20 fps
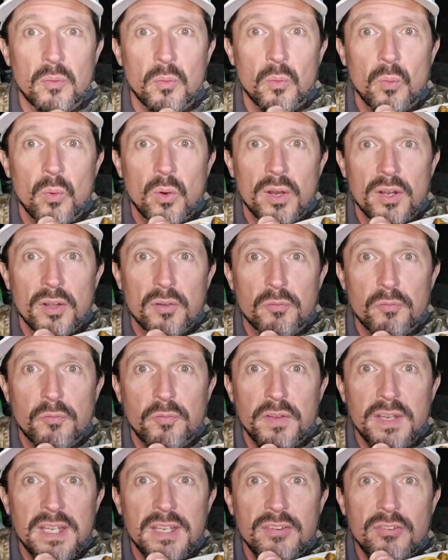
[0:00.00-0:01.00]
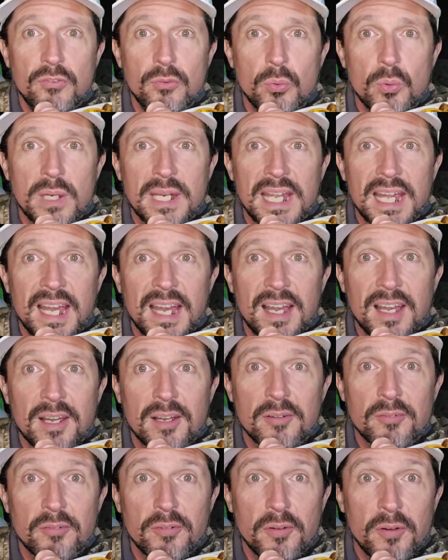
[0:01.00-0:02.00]
What a feast we
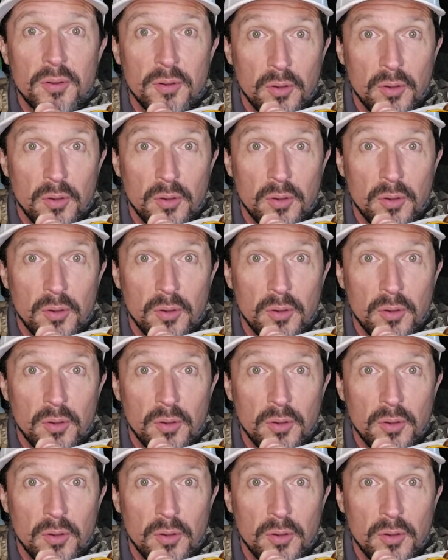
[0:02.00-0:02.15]
have.